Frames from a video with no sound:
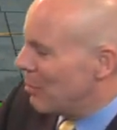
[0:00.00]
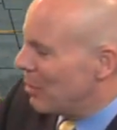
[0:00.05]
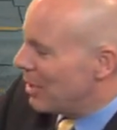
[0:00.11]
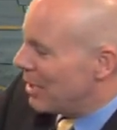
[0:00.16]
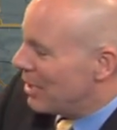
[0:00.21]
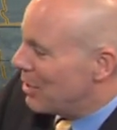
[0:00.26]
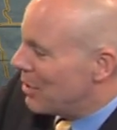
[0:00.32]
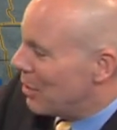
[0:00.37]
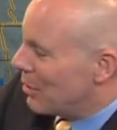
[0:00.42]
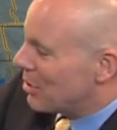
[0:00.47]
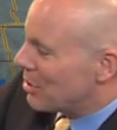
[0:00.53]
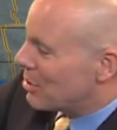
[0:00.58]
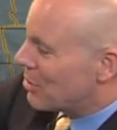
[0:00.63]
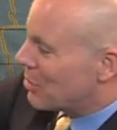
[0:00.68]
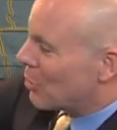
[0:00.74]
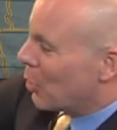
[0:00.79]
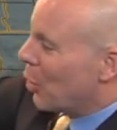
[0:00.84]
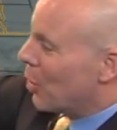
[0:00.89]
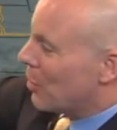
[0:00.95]
We're going to notice
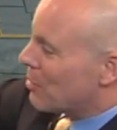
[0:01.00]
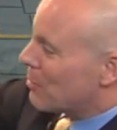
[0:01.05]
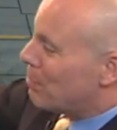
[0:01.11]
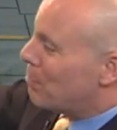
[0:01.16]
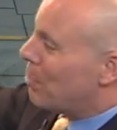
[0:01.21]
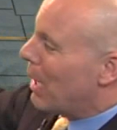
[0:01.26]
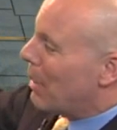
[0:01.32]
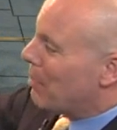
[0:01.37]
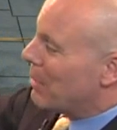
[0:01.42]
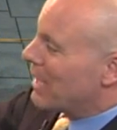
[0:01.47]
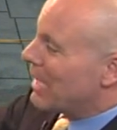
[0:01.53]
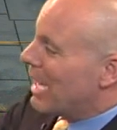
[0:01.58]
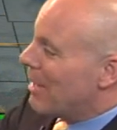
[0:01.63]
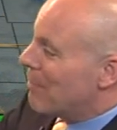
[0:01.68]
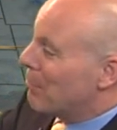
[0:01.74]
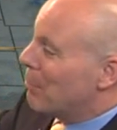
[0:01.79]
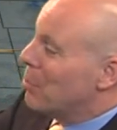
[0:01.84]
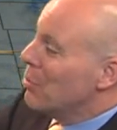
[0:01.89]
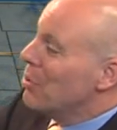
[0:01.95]
storms bubbling
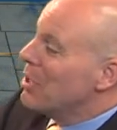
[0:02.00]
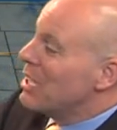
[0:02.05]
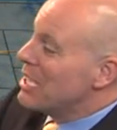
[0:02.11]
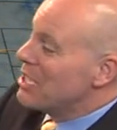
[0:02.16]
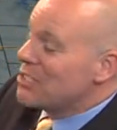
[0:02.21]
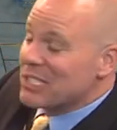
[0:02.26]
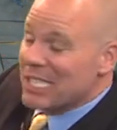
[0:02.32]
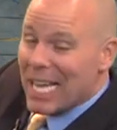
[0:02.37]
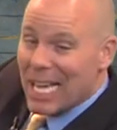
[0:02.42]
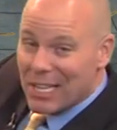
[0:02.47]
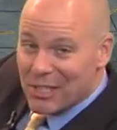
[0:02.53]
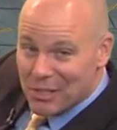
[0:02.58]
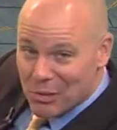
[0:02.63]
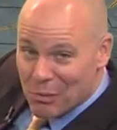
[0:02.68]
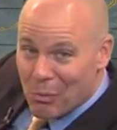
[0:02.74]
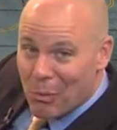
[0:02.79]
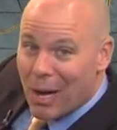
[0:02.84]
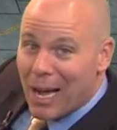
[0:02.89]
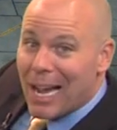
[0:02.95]
up pretty scattered
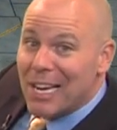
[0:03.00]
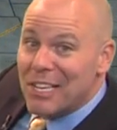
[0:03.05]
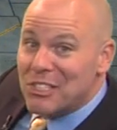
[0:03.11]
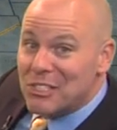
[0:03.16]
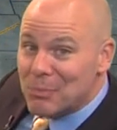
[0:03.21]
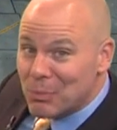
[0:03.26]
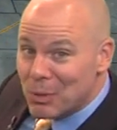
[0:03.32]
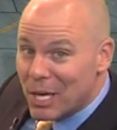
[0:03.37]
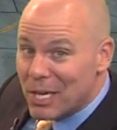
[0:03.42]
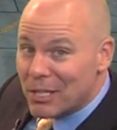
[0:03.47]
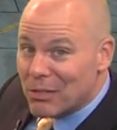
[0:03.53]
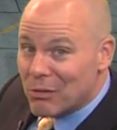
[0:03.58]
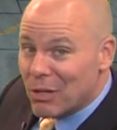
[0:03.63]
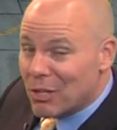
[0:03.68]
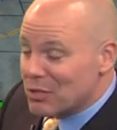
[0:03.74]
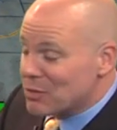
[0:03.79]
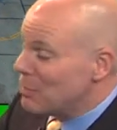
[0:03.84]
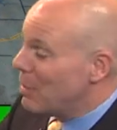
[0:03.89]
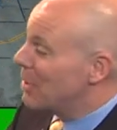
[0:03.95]
to widespread
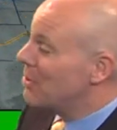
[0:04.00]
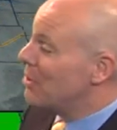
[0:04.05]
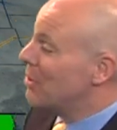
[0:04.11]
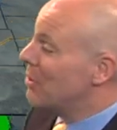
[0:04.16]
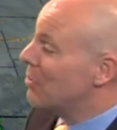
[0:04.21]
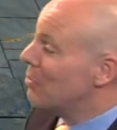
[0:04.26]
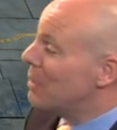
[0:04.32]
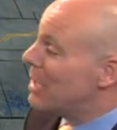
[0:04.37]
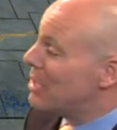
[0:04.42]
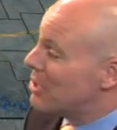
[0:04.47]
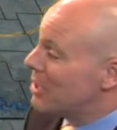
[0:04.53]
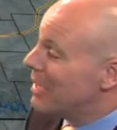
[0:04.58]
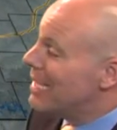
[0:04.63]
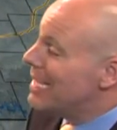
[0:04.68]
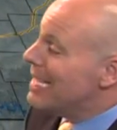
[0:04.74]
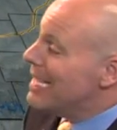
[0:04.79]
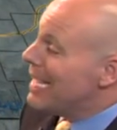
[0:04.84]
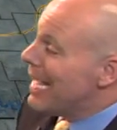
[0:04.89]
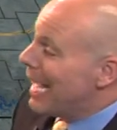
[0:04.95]
across much of the region
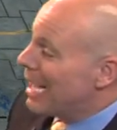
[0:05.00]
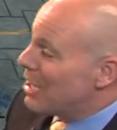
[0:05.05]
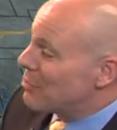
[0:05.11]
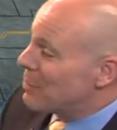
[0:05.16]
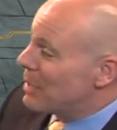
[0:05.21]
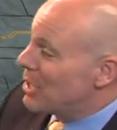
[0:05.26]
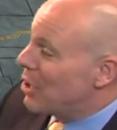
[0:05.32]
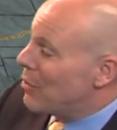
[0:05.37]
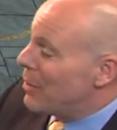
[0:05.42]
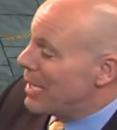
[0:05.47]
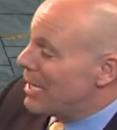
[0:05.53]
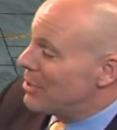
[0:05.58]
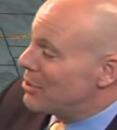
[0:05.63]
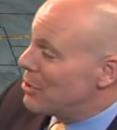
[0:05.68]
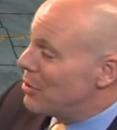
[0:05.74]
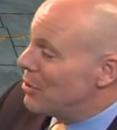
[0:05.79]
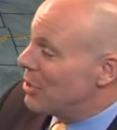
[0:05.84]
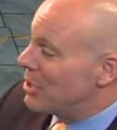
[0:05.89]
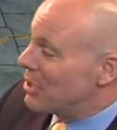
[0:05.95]
as we go
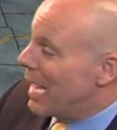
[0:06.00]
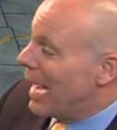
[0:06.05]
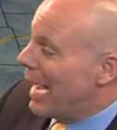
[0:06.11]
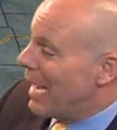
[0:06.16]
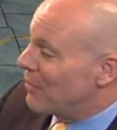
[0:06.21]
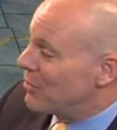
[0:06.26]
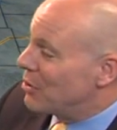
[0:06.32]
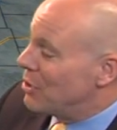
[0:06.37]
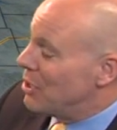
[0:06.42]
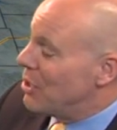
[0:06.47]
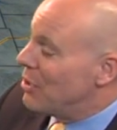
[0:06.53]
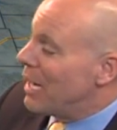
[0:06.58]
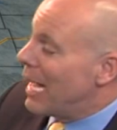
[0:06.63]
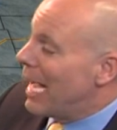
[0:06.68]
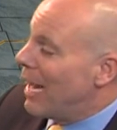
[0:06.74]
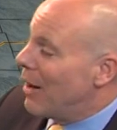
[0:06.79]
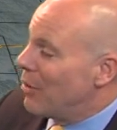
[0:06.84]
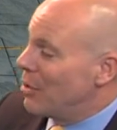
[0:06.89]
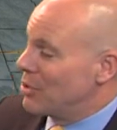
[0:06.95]
into this afternoon
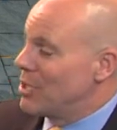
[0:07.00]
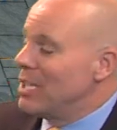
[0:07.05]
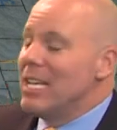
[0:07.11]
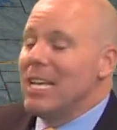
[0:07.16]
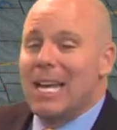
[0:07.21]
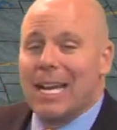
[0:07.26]
hours.